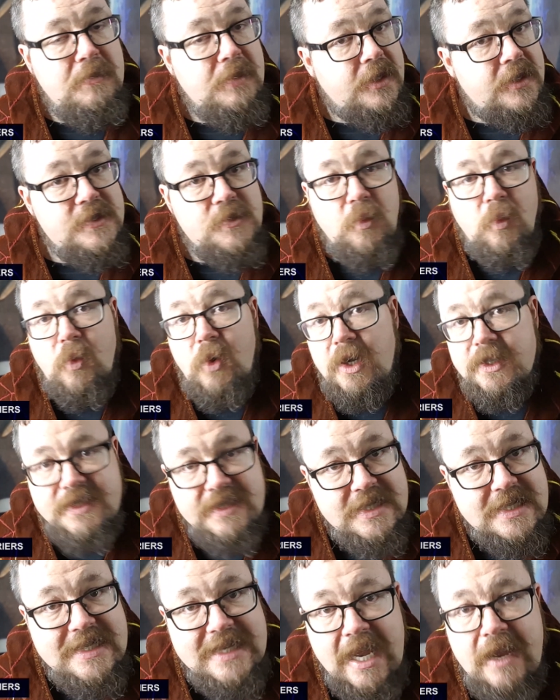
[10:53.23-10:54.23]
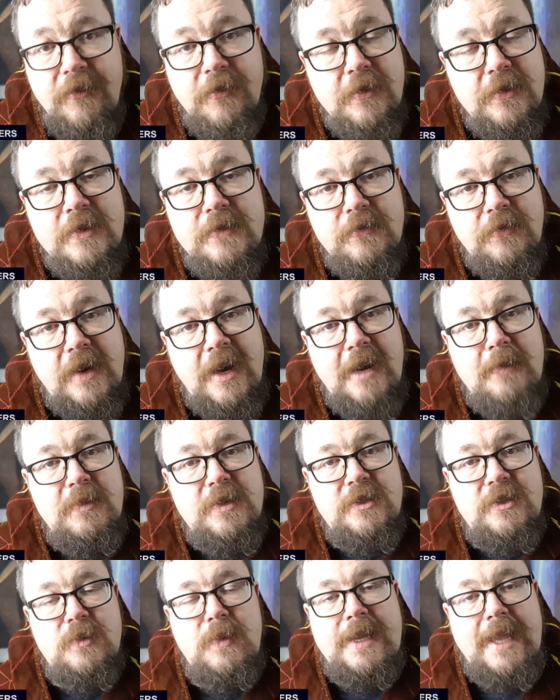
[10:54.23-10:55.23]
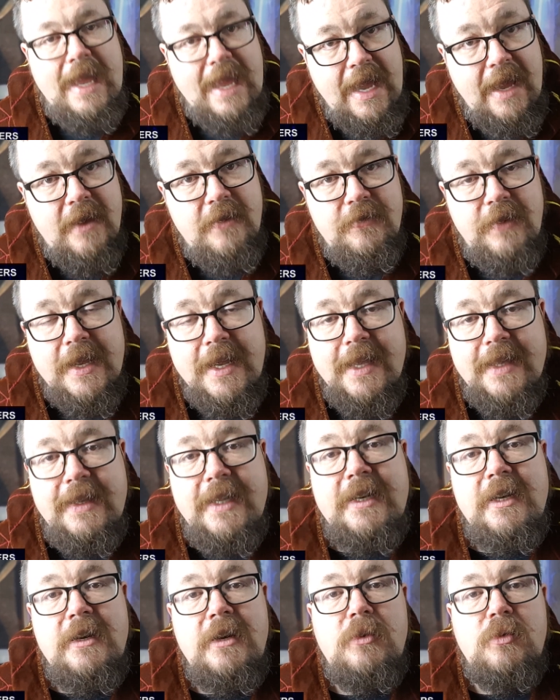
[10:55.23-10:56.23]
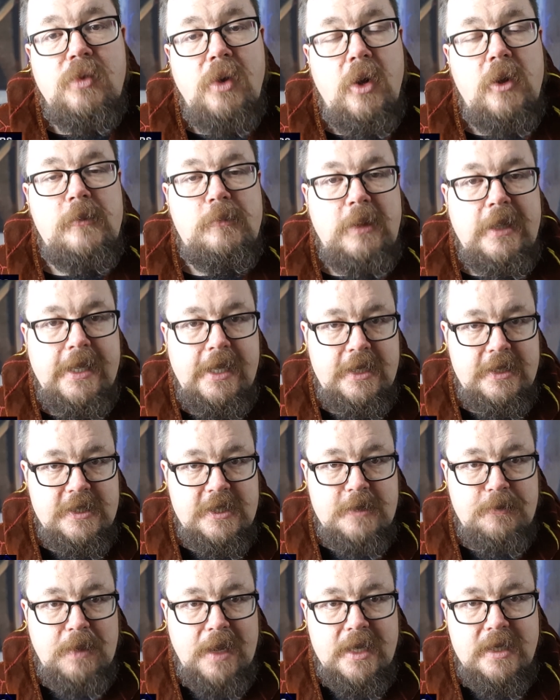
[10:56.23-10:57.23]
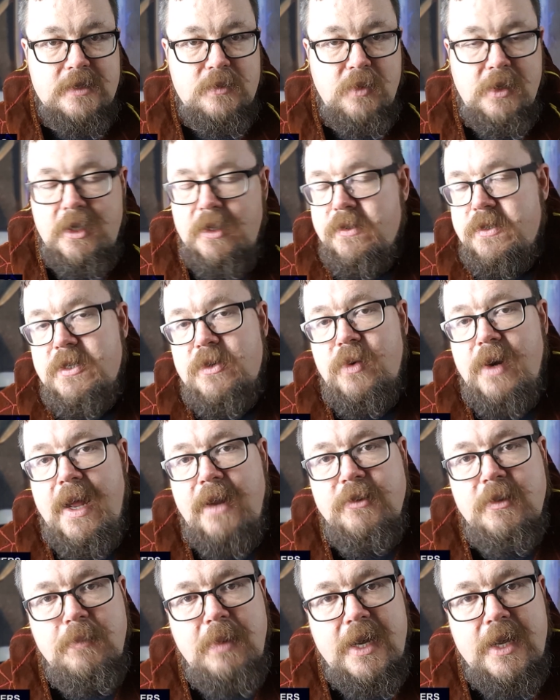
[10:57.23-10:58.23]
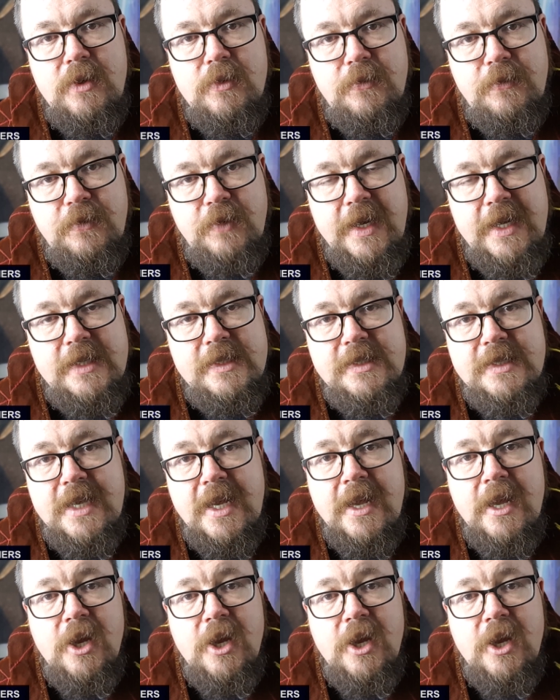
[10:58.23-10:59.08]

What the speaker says: because what safer environment do we have than in a role-playing space where you're surrounded by your friends